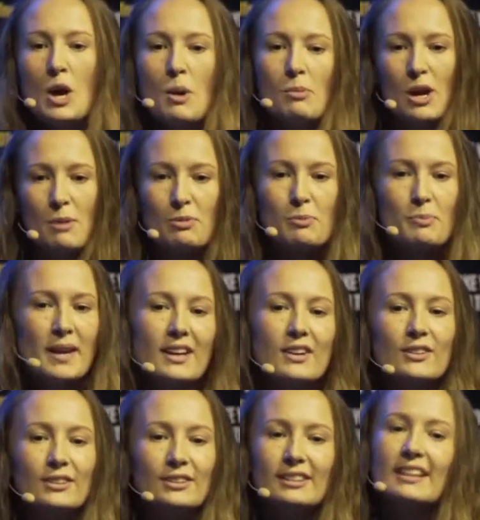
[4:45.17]
Purple
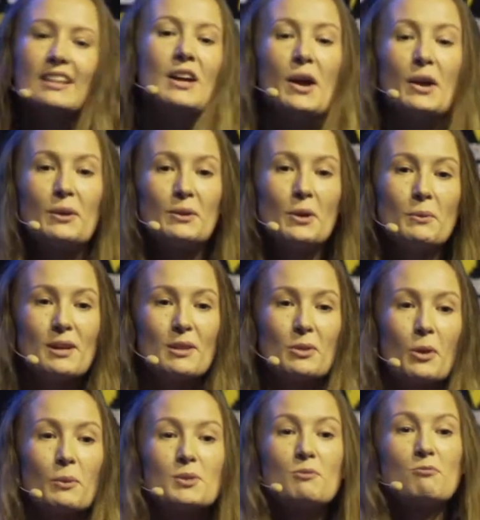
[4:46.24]
Pickle, and although we
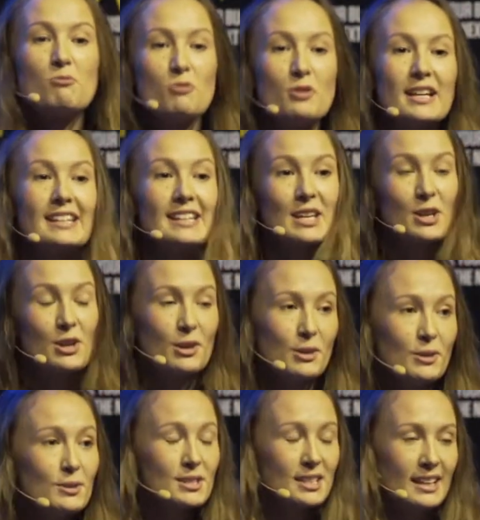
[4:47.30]
thought it was really
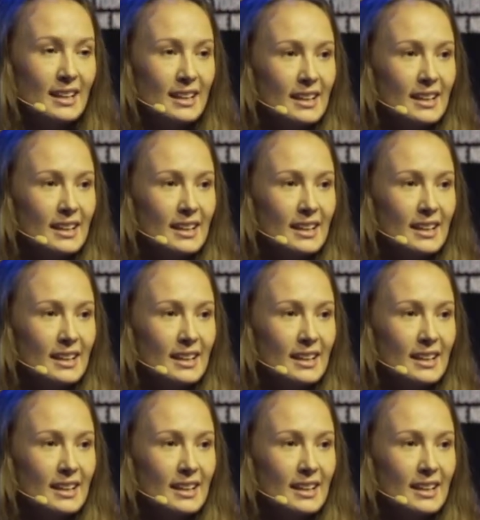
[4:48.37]
cute,